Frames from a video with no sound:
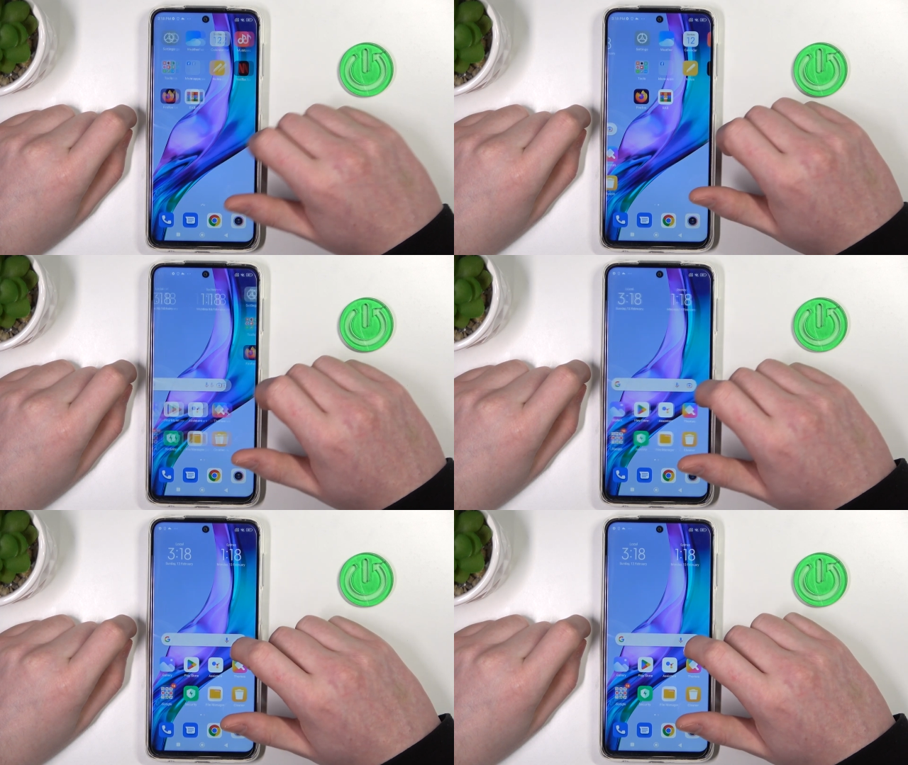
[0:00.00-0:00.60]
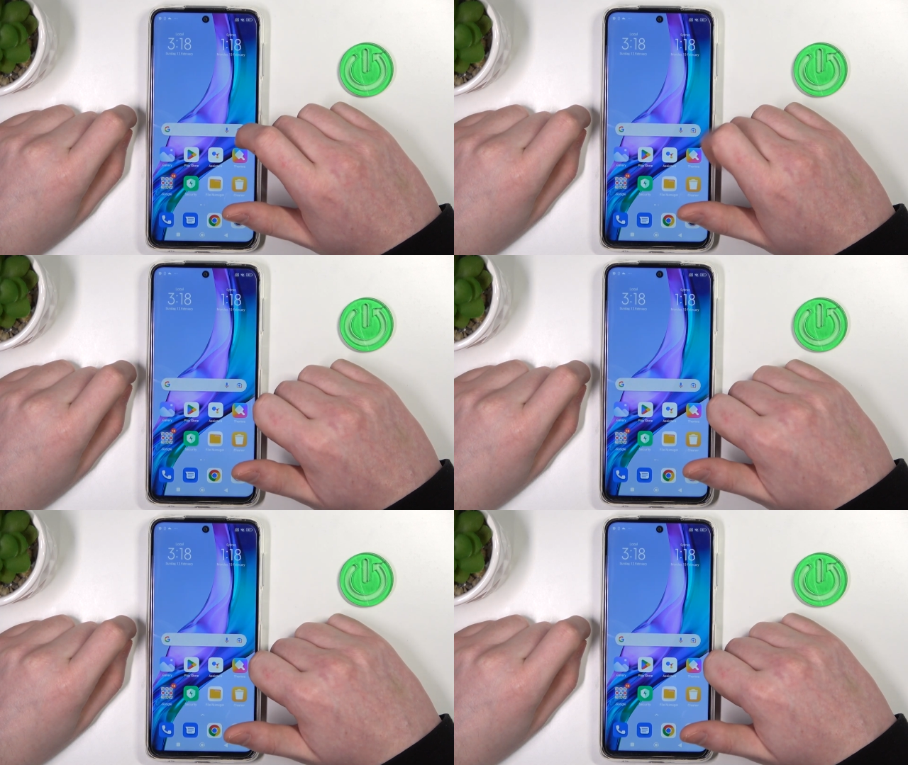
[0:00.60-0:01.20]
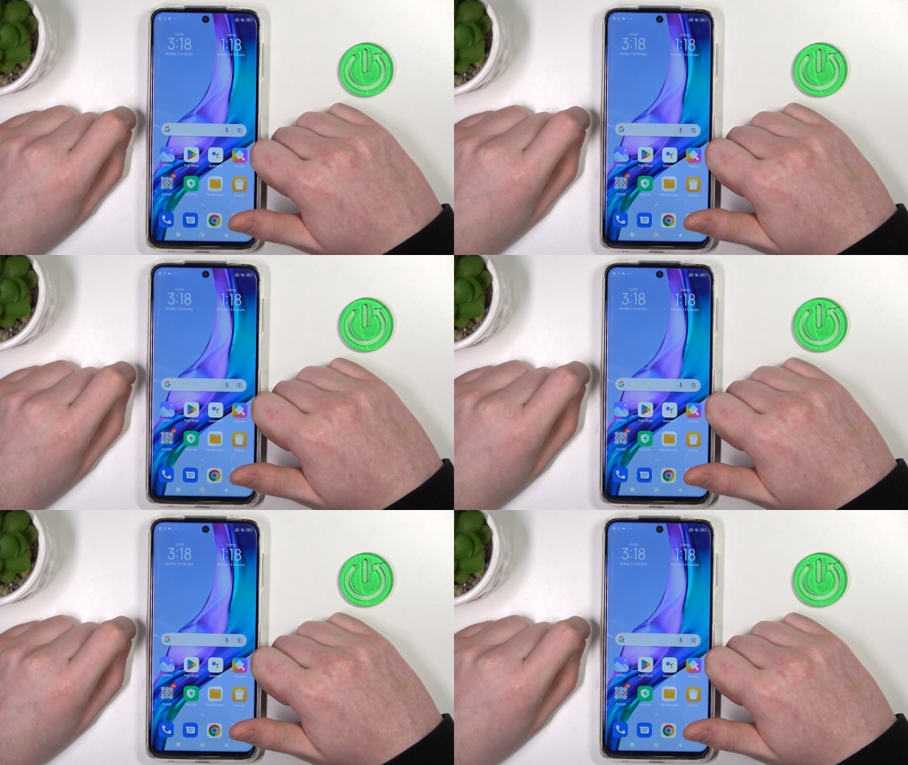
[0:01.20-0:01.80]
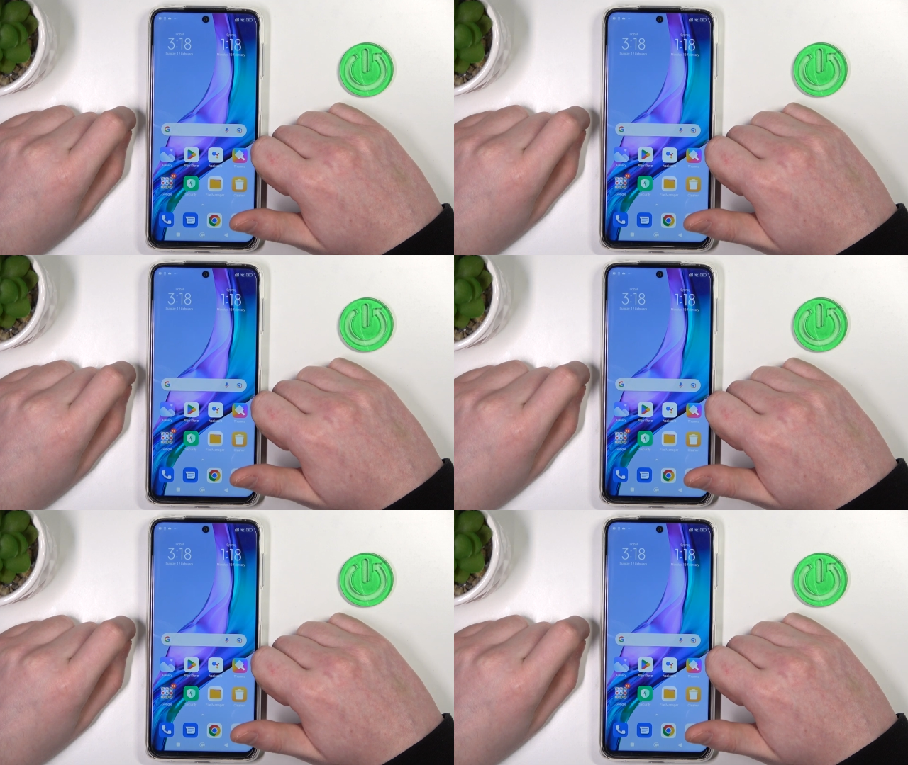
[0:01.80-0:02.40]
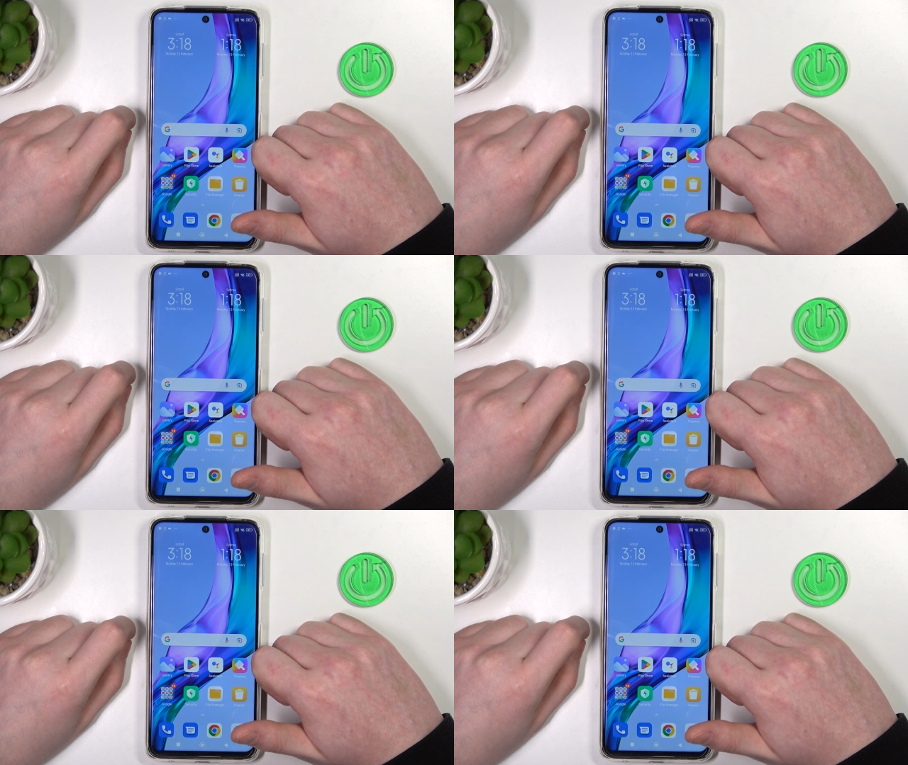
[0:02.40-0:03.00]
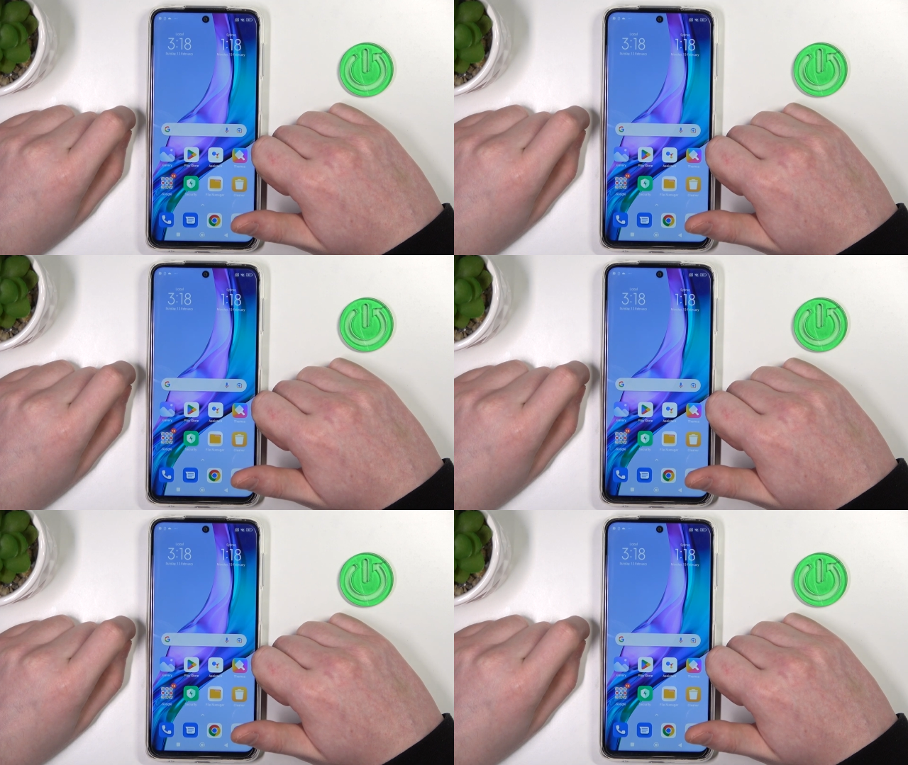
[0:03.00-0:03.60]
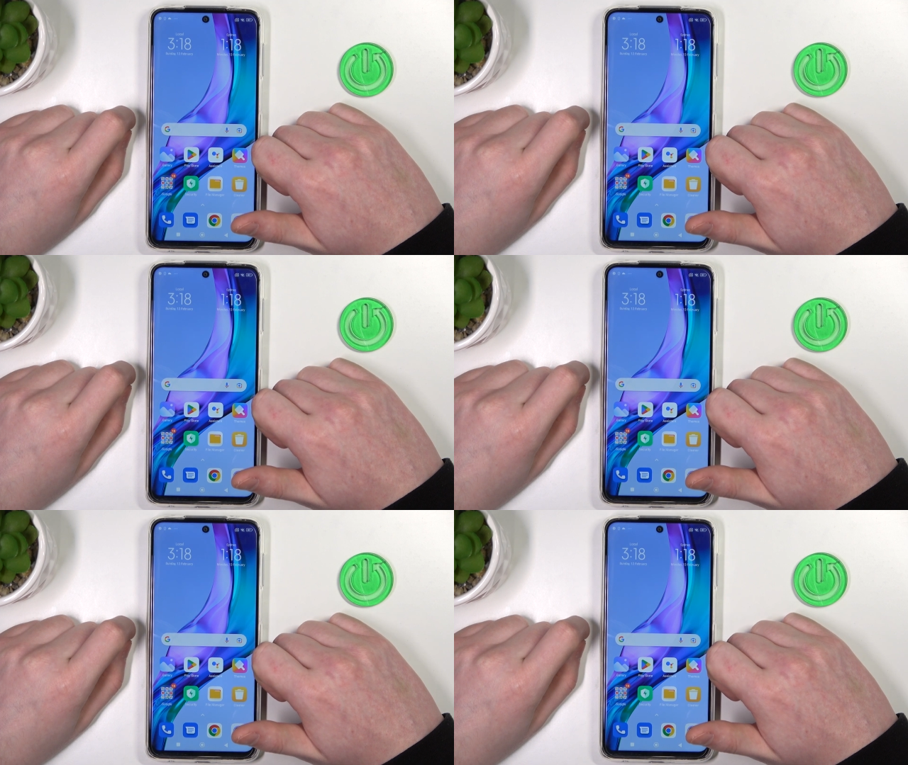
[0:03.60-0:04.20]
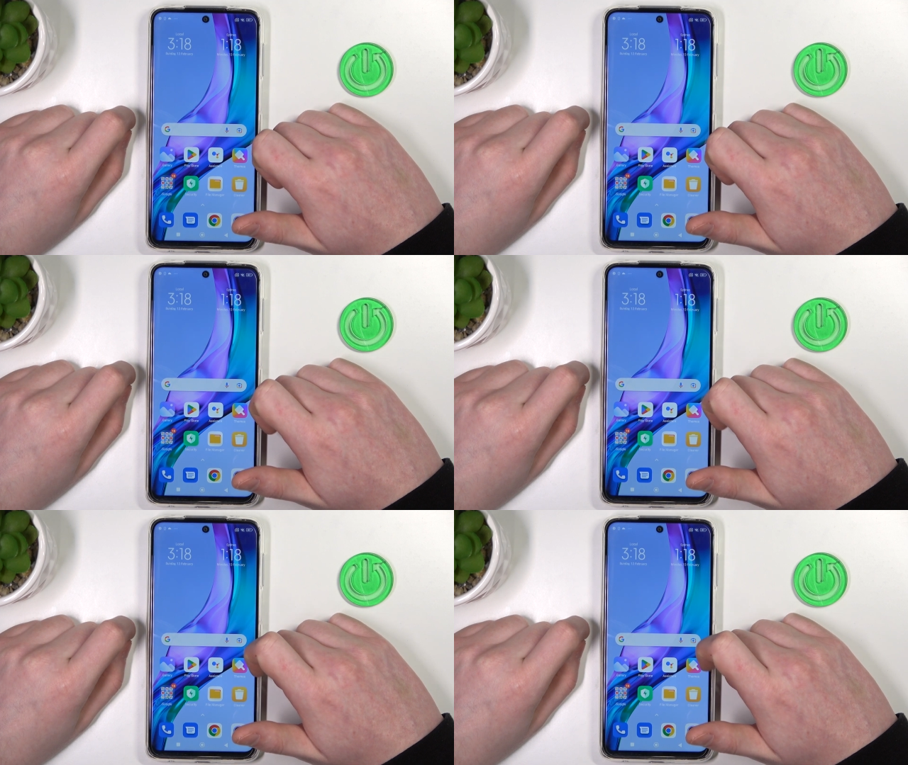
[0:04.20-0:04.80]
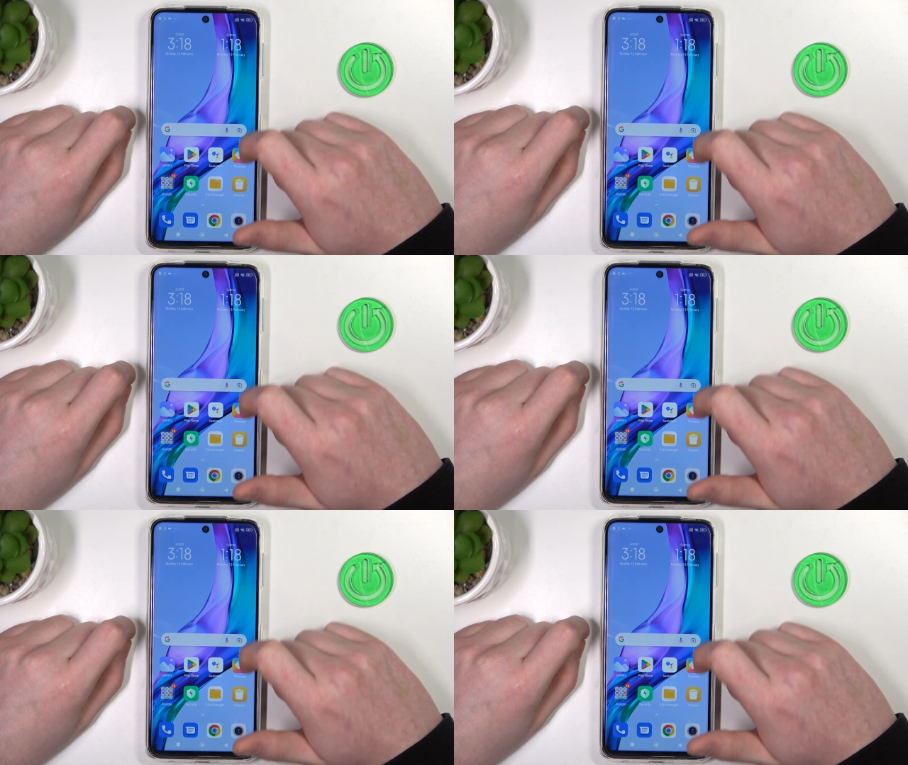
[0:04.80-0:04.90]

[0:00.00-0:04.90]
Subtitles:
No face is visible, so there are no lips to read.